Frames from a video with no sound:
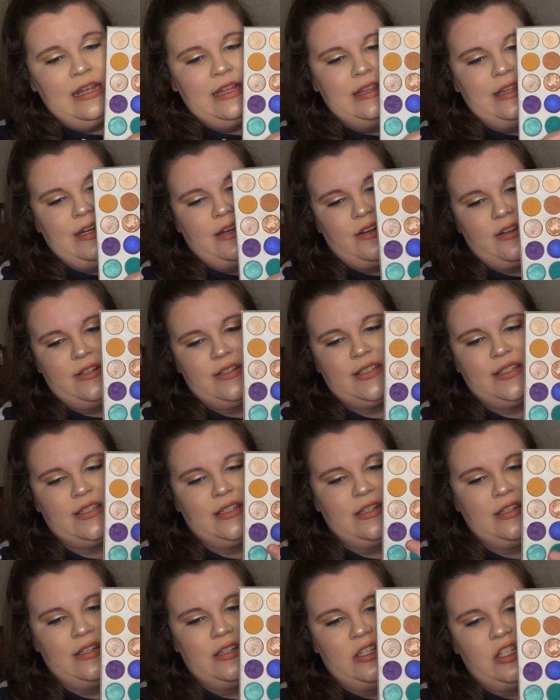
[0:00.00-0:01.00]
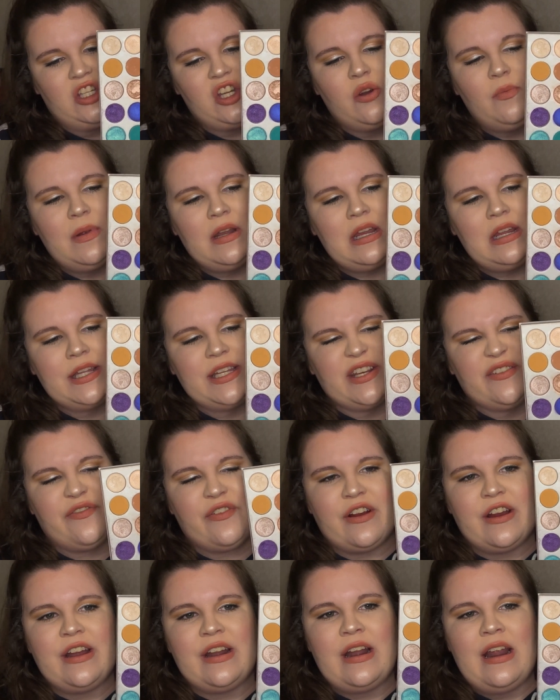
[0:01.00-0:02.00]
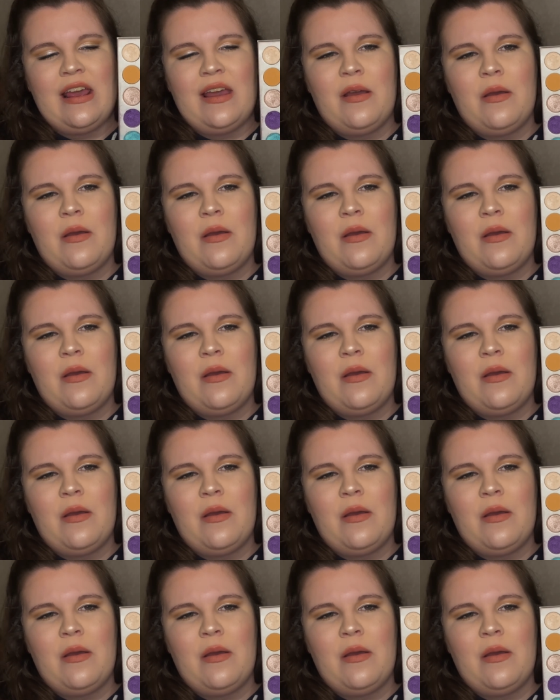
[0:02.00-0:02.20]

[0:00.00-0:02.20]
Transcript: There's so many different